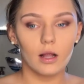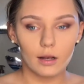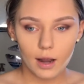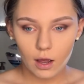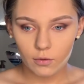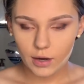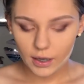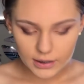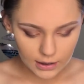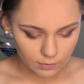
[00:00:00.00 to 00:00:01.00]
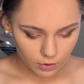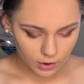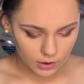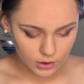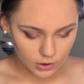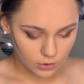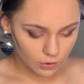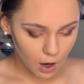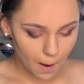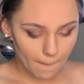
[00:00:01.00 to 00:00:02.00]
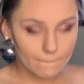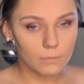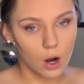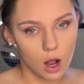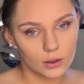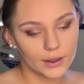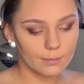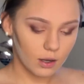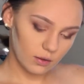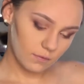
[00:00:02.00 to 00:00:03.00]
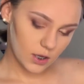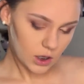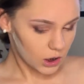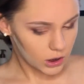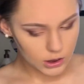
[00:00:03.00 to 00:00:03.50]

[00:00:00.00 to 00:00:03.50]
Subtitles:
Now, next I'm going to bronze my face